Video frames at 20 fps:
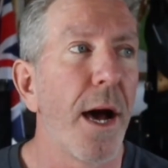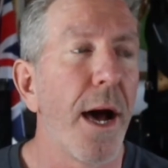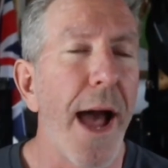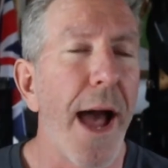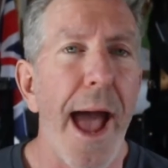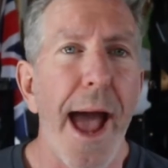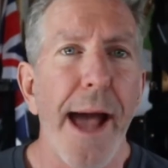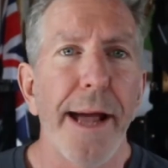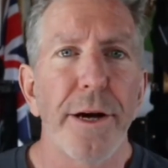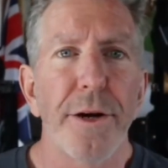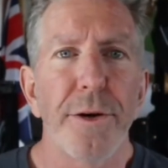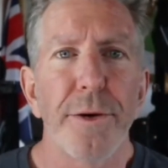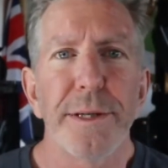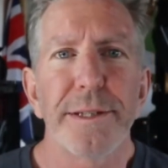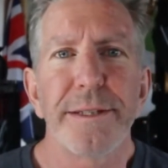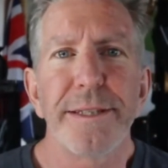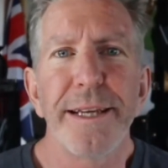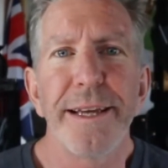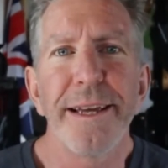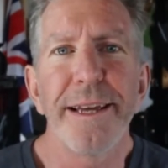
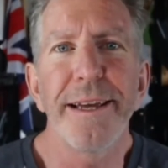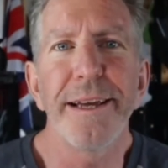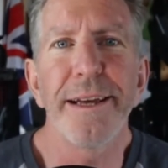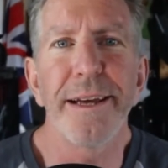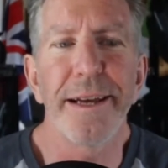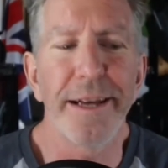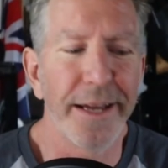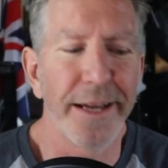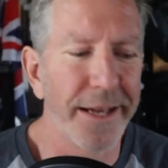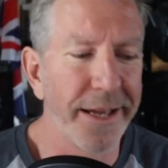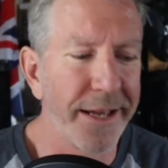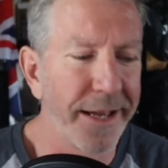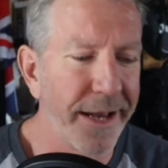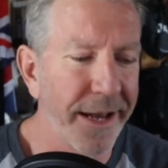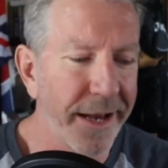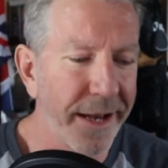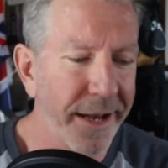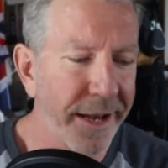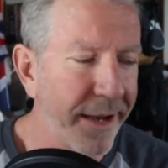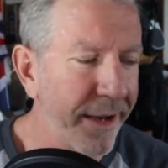Accuracy,
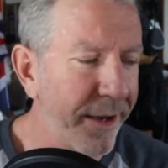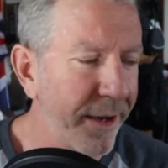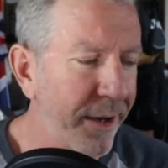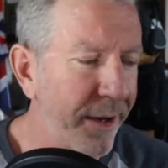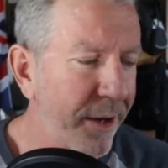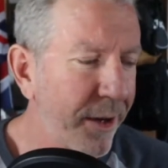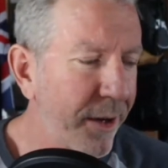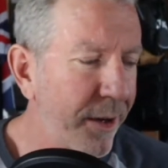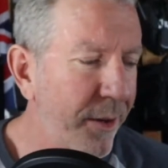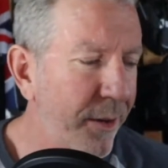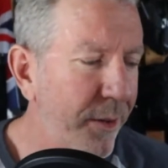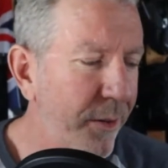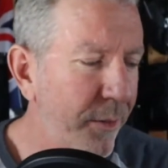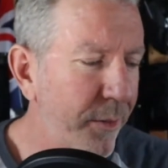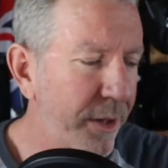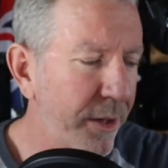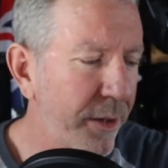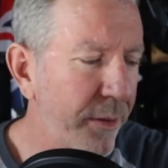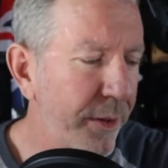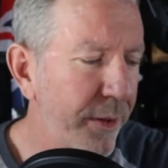well,
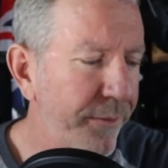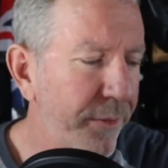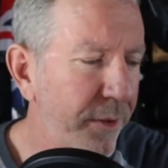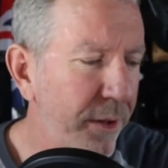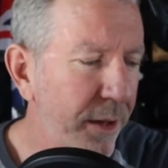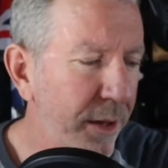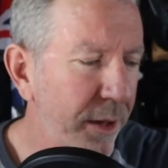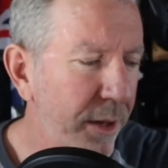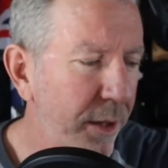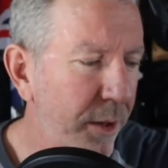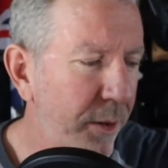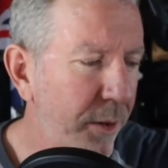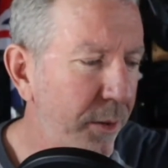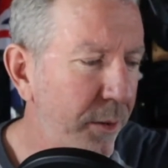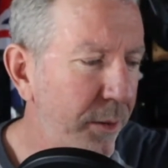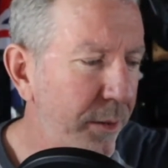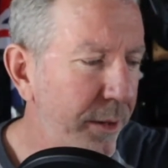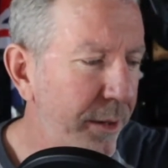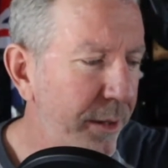they're going for a low.